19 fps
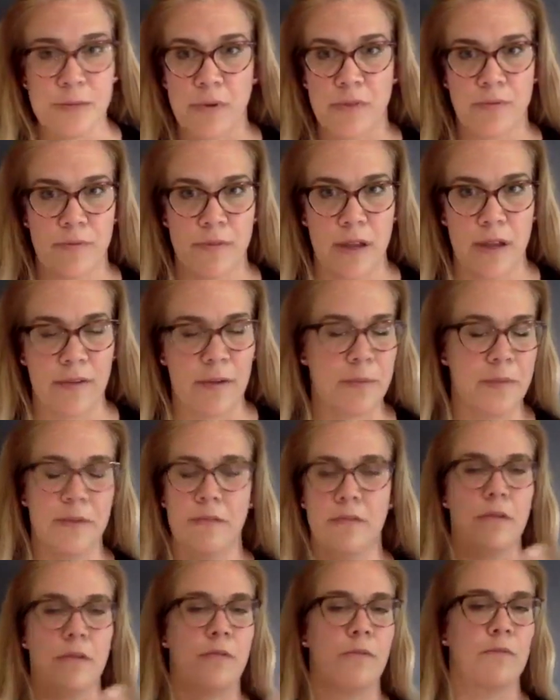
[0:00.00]

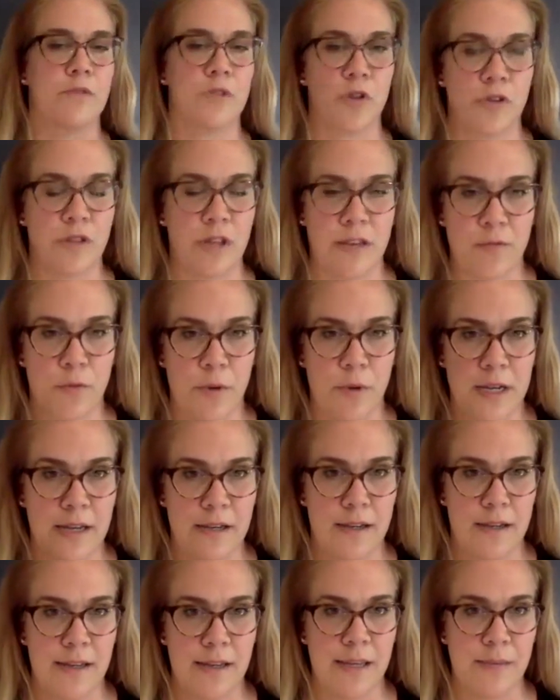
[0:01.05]
Certainly everyone
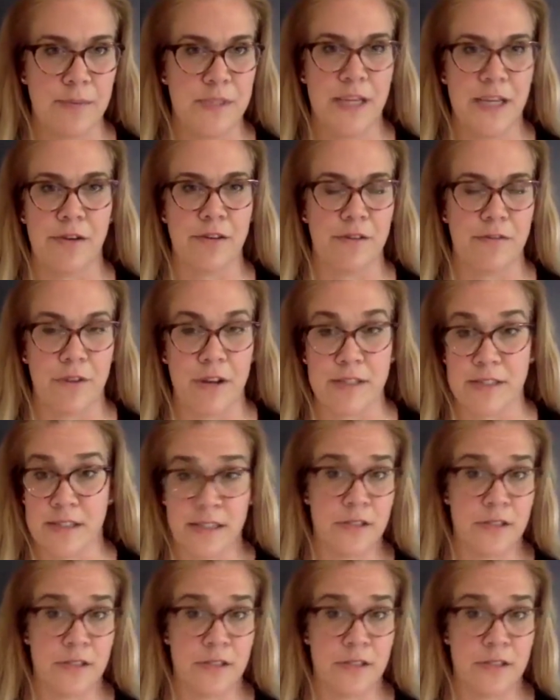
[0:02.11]
keeps hearing the phrases,